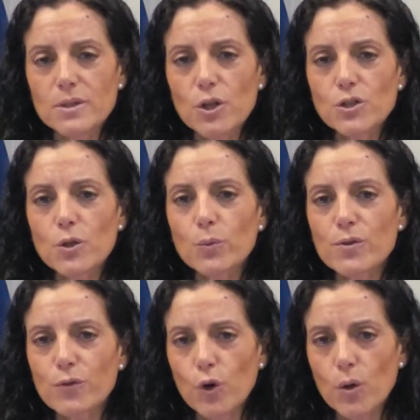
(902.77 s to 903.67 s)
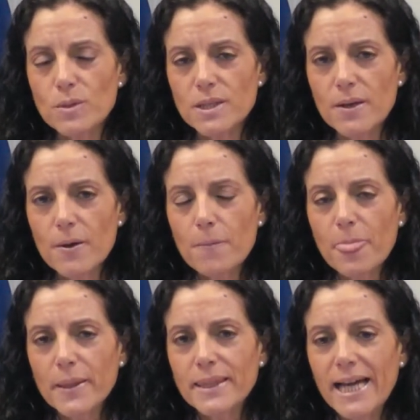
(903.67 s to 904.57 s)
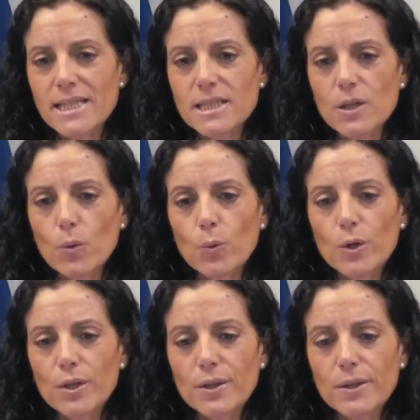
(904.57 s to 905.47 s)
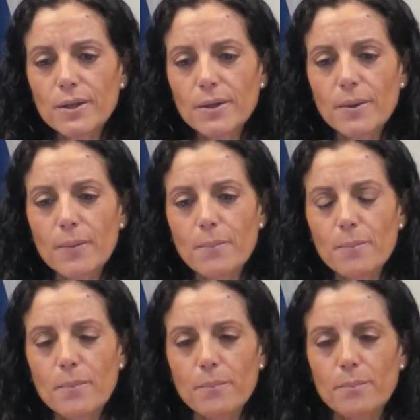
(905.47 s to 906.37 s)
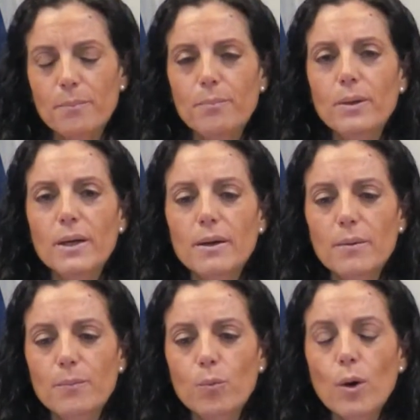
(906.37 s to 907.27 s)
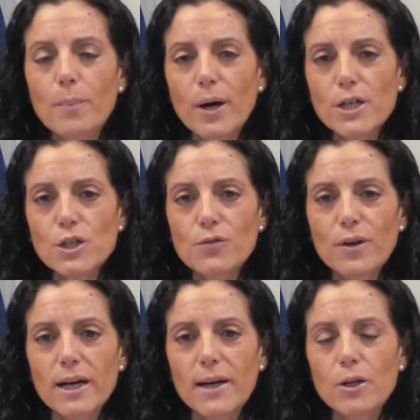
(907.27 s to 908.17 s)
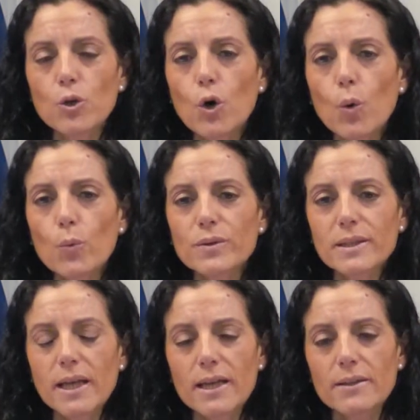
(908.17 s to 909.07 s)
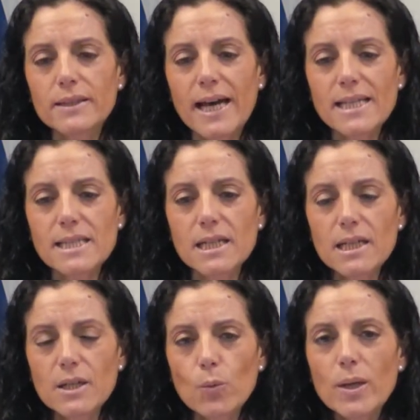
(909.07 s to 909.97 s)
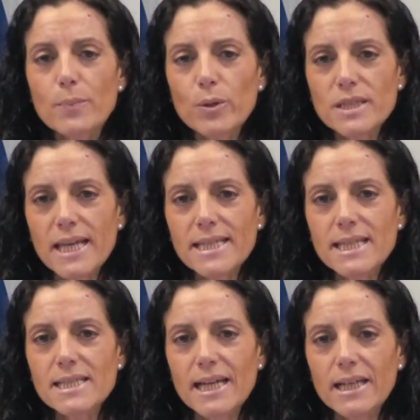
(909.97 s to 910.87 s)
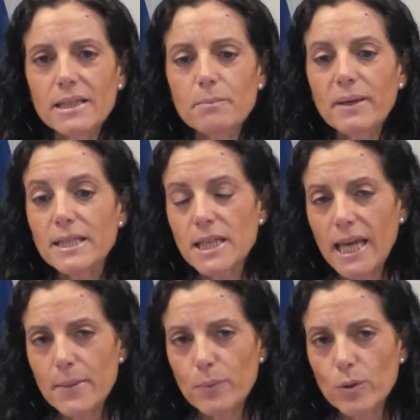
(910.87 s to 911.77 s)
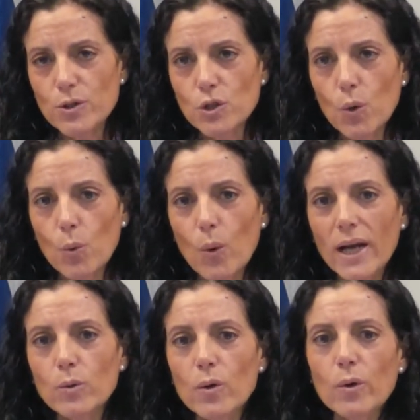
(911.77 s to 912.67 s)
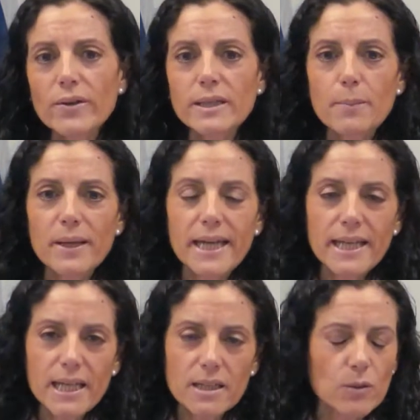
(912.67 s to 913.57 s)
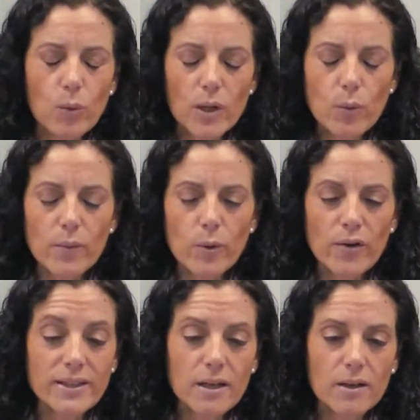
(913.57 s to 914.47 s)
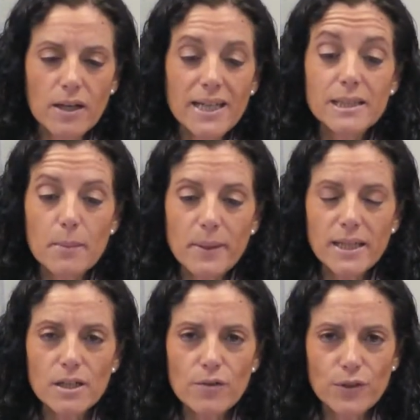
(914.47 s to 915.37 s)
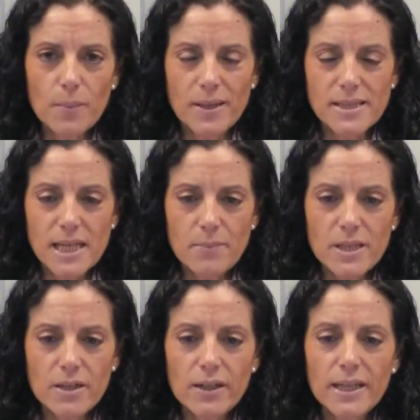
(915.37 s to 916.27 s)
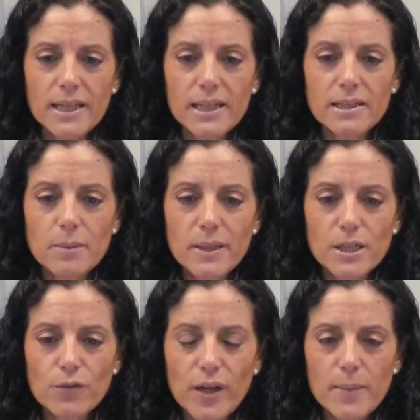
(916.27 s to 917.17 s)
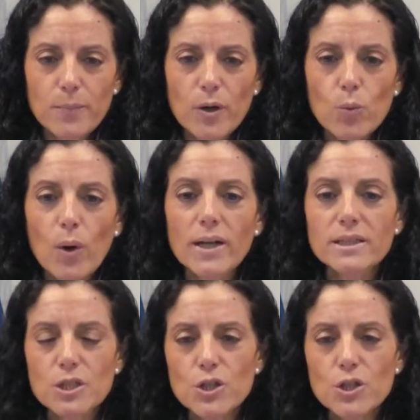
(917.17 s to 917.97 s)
certain reforms that were um, uh, were part of a law uh, that we presented in mid-April. So while we were in the beginning, while we were in the in the middle of the pandemic, in the middle of April, one,